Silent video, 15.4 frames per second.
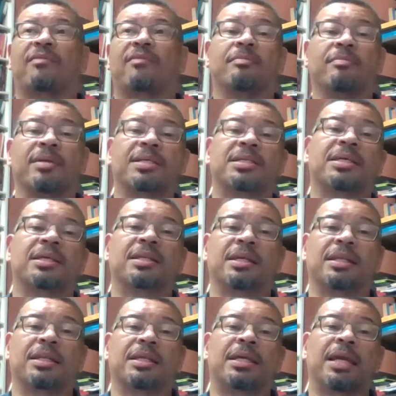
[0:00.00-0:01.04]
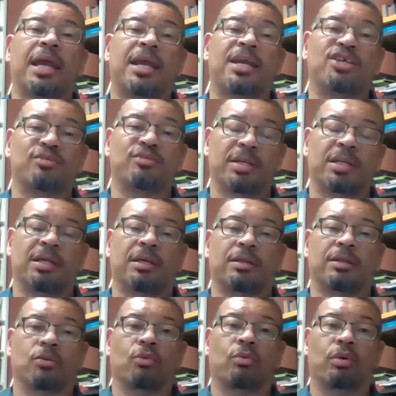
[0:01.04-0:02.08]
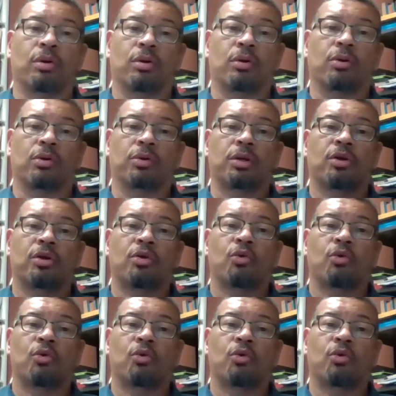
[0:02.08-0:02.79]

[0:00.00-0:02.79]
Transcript: a committed engagement in the world